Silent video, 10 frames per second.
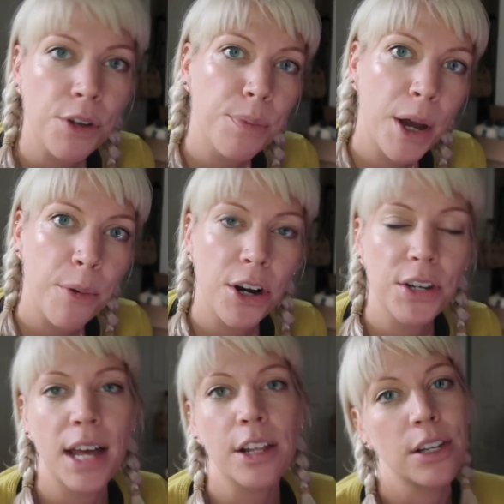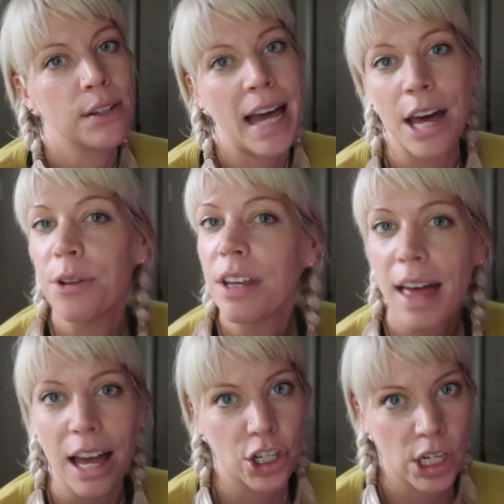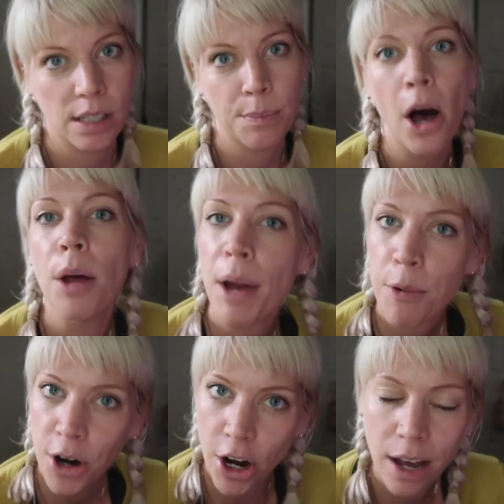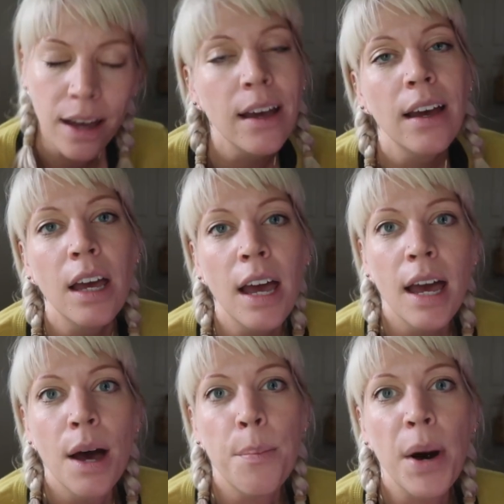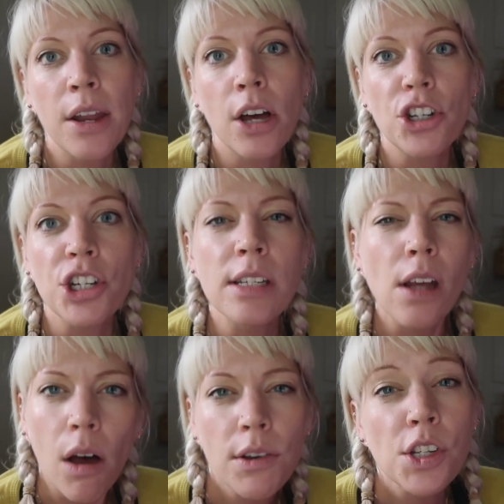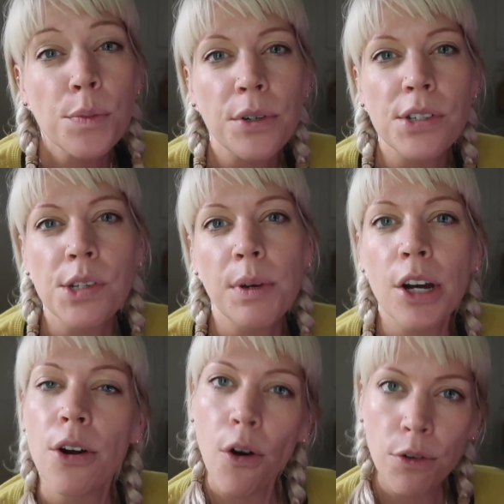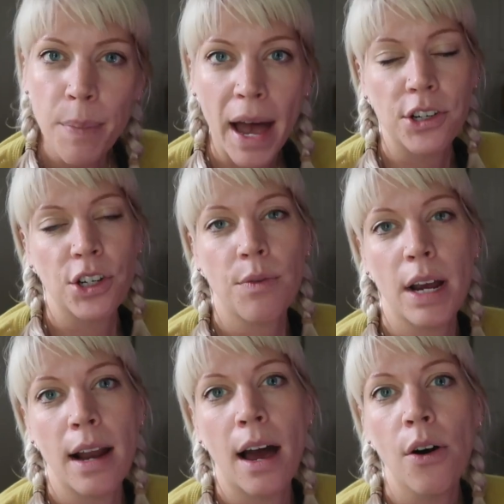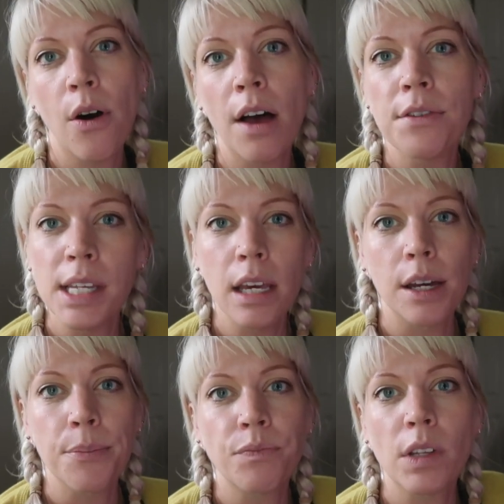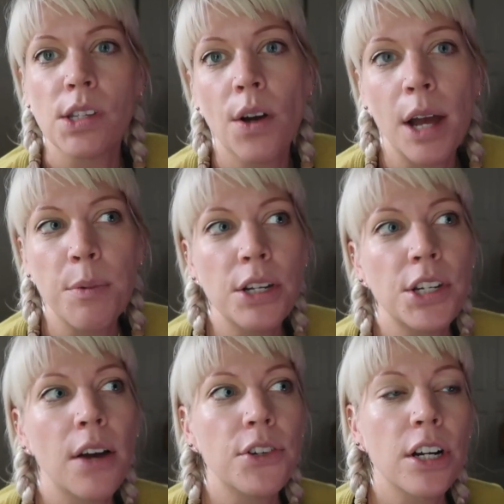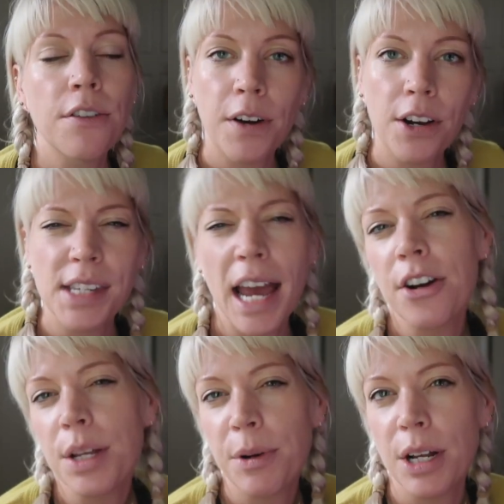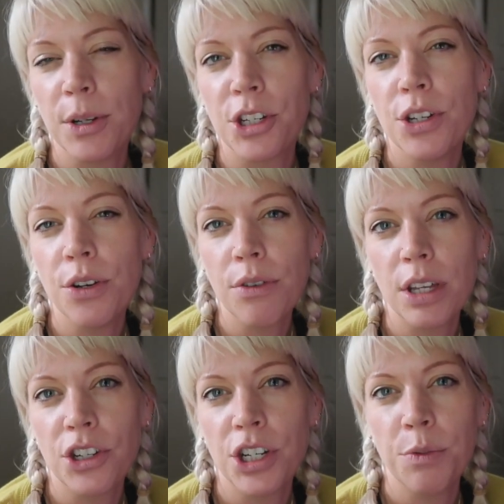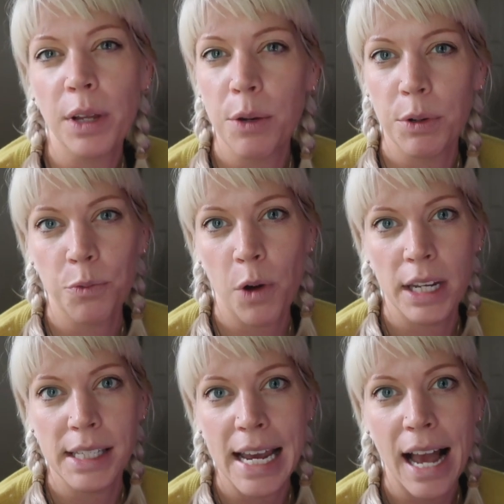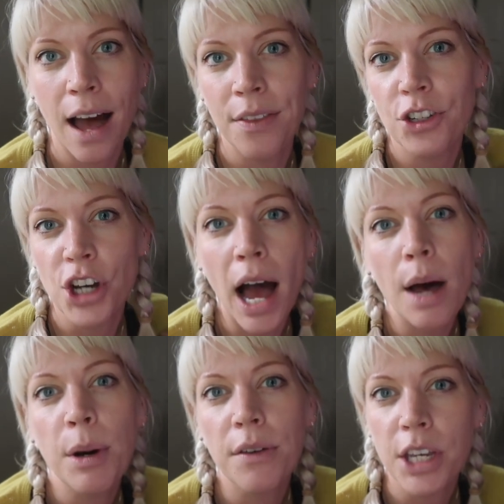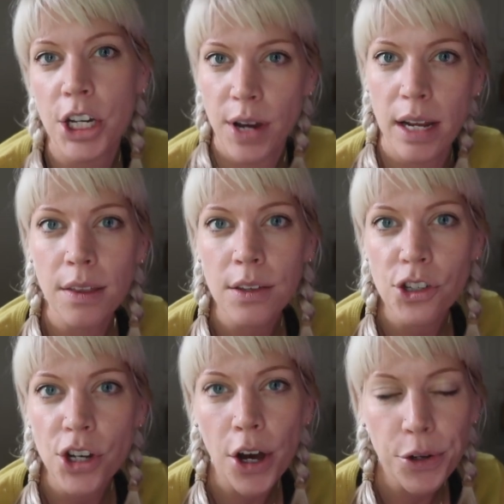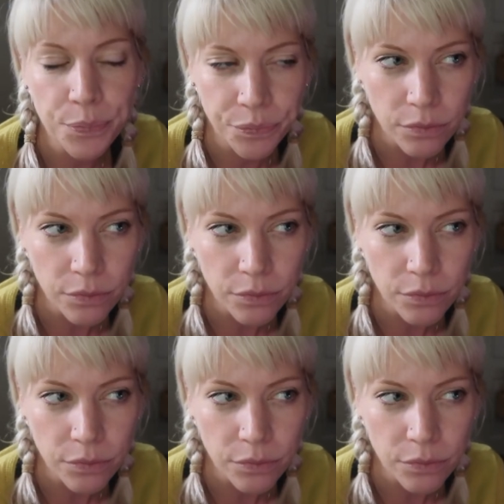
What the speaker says: with my work. Not only that, she's bought my work, but she's also pursuing her own passion right now of singing. So I reached out to her first. I already pretty much knew that she really wouldn't want to take on the job of curating this show.